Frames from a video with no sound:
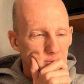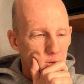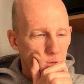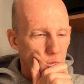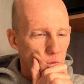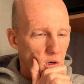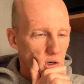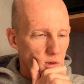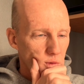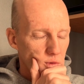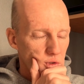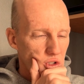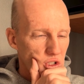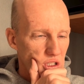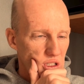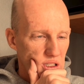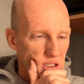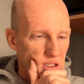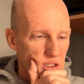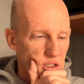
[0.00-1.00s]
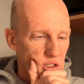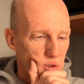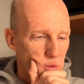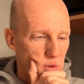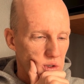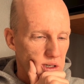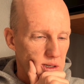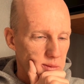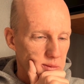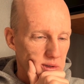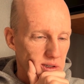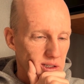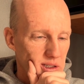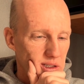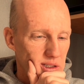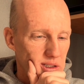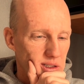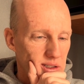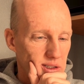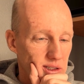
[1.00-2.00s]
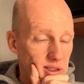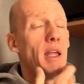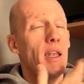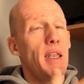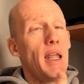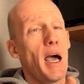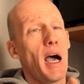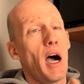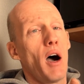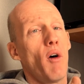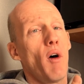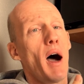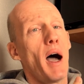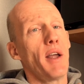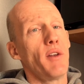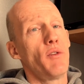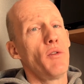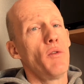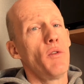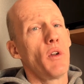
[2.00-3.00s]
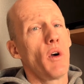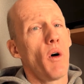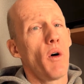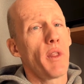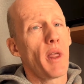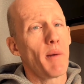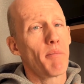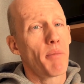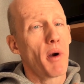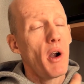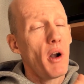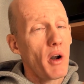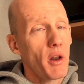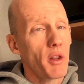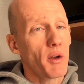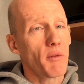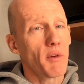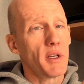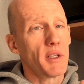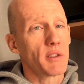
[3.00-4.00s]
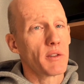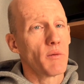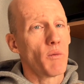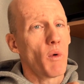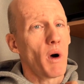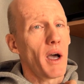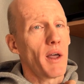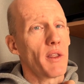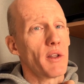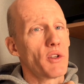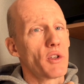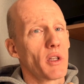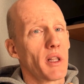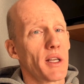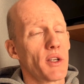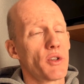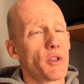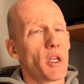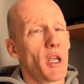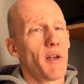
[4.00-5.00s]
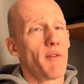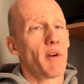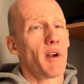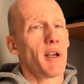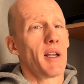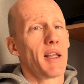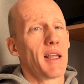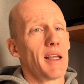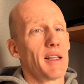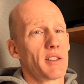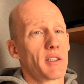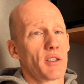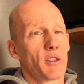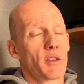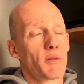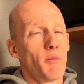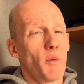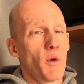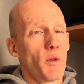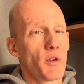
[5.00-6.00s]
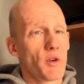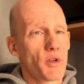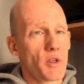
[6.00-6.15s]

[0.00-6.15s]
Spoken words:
What changes would I made? Now, I do know that part of the reason why the Gillette shaver gets a smoother